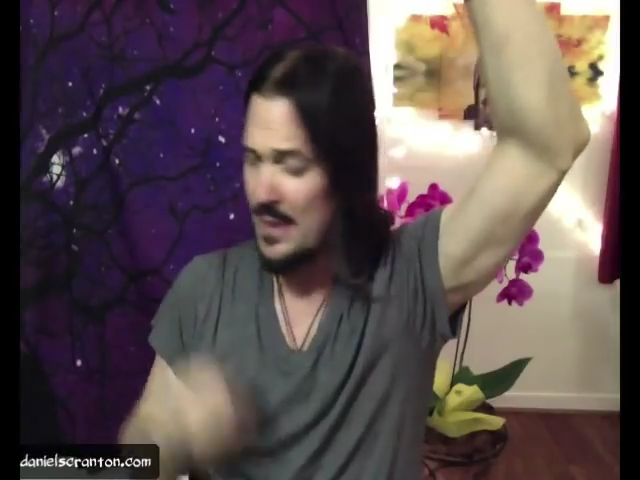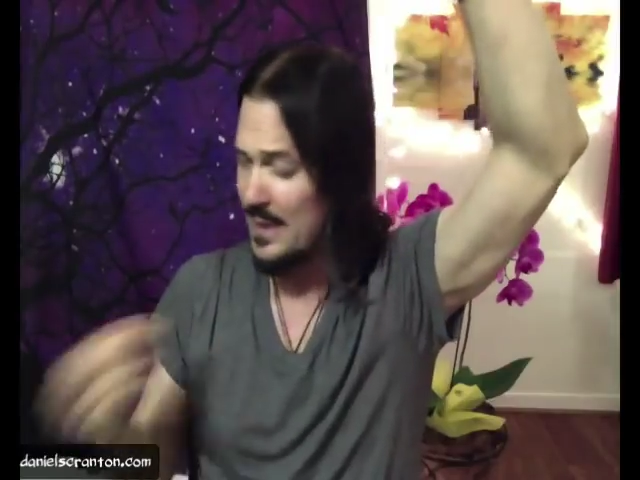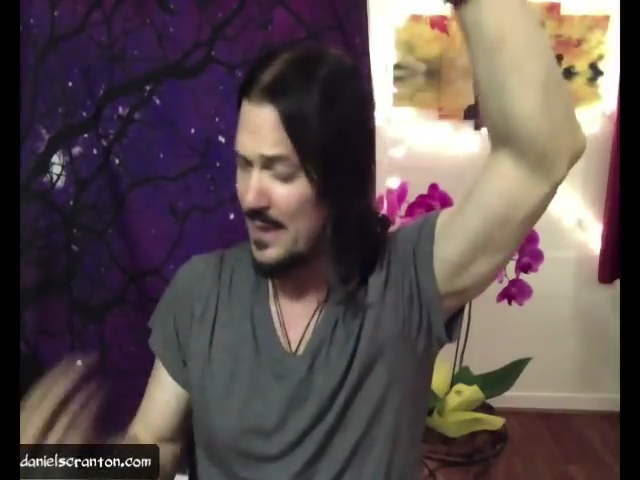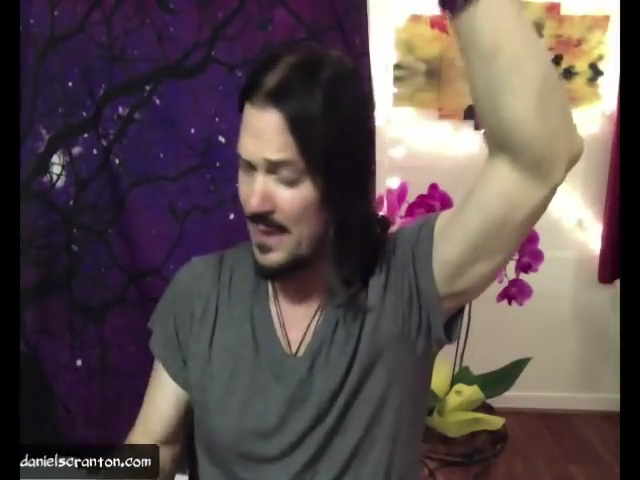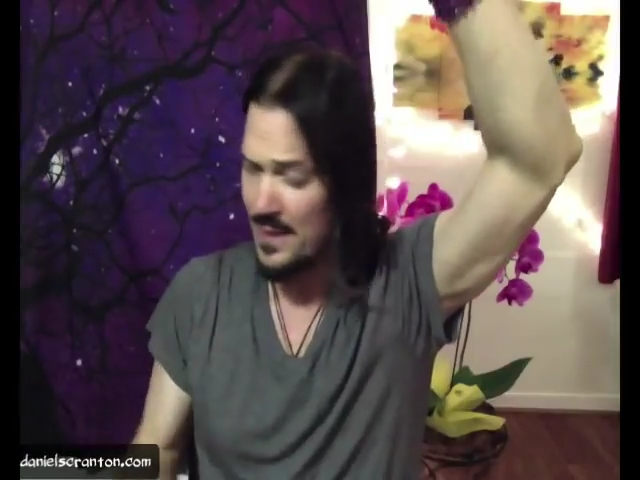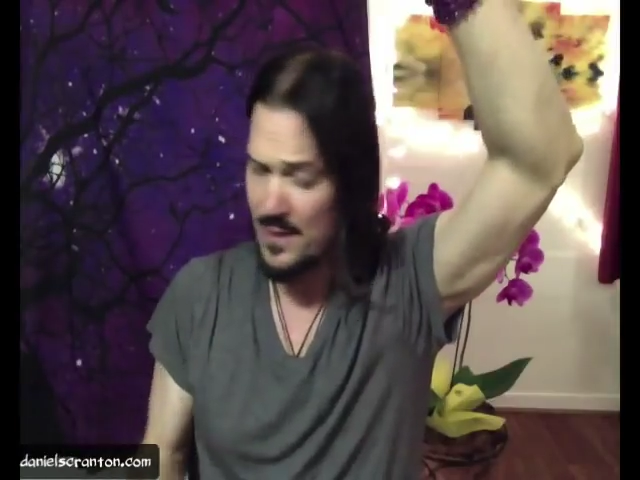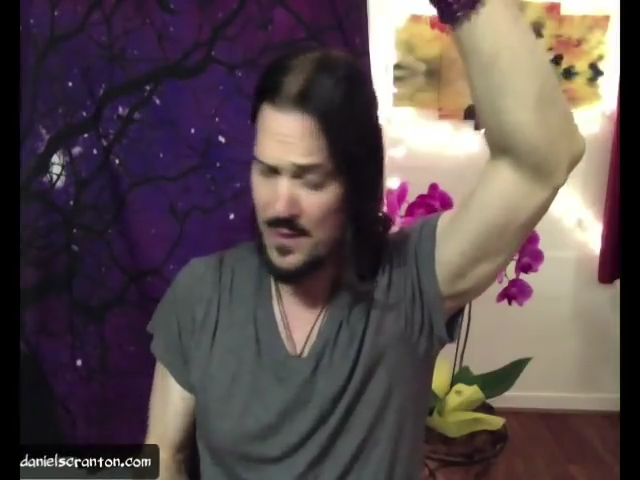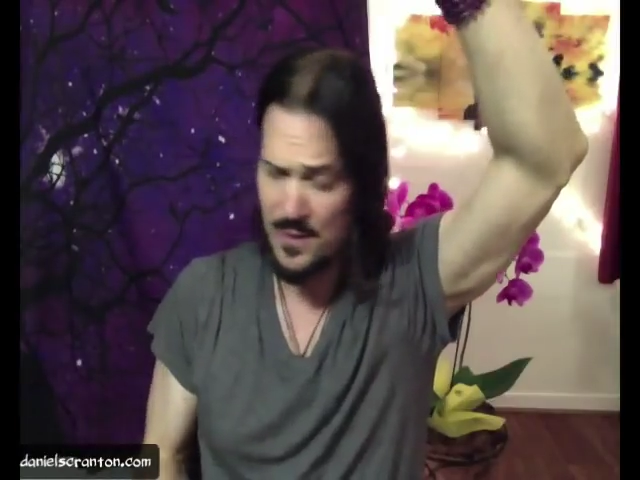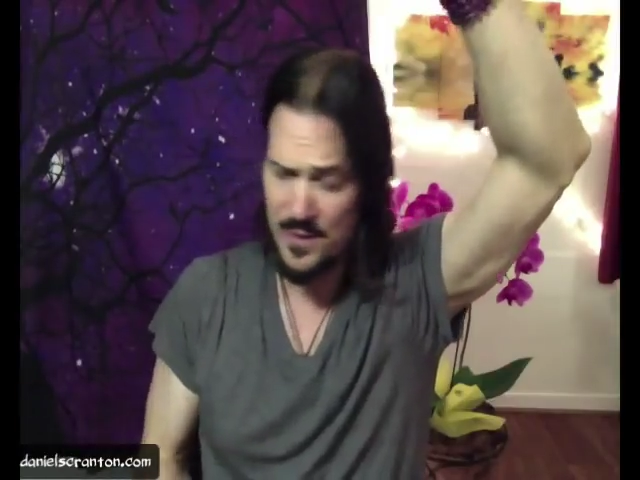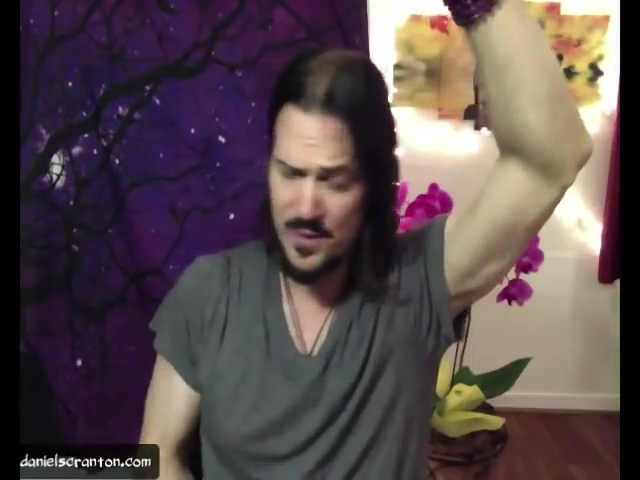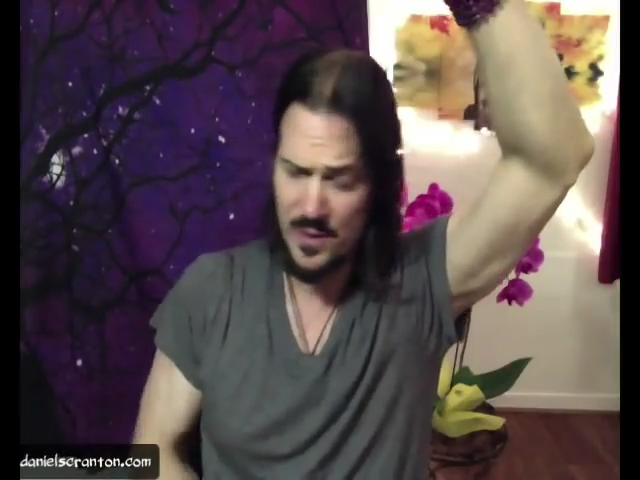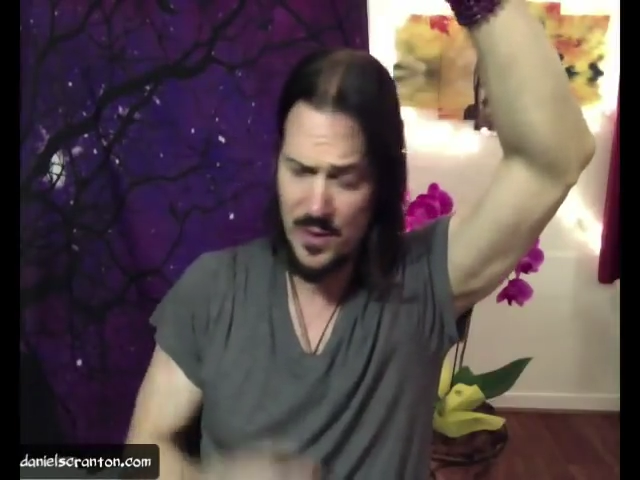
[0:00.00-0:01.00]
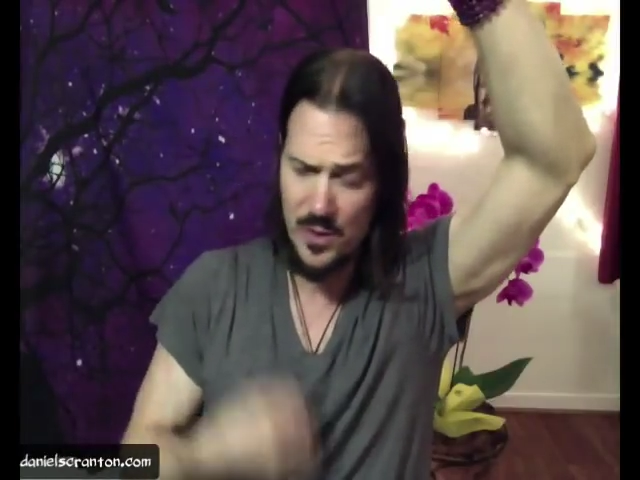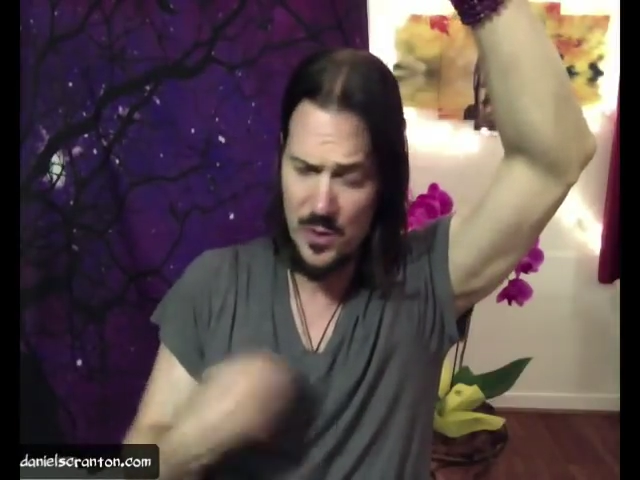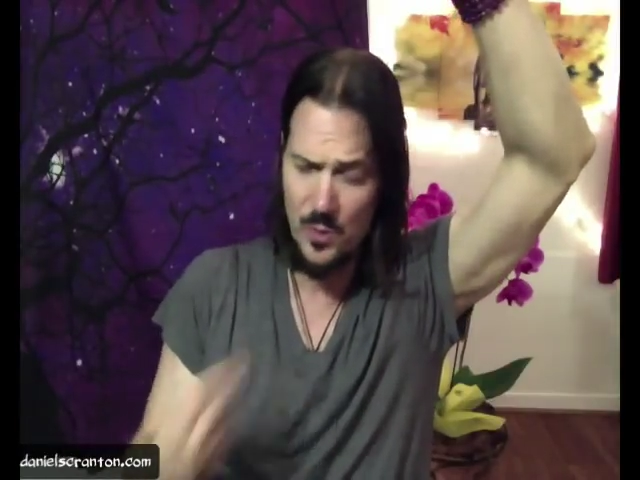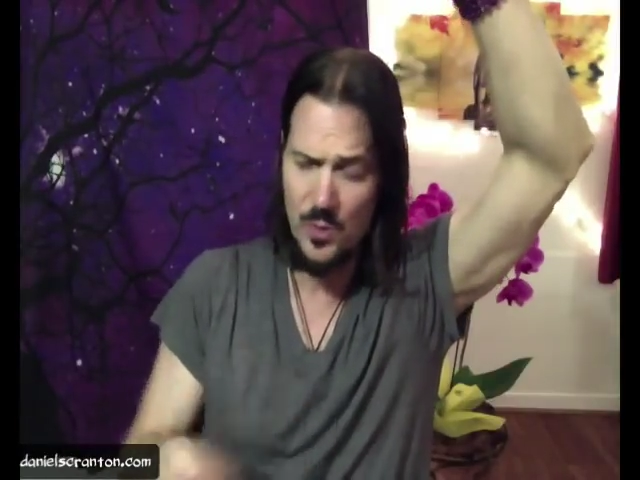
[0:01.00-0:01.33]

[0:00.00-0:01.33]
is your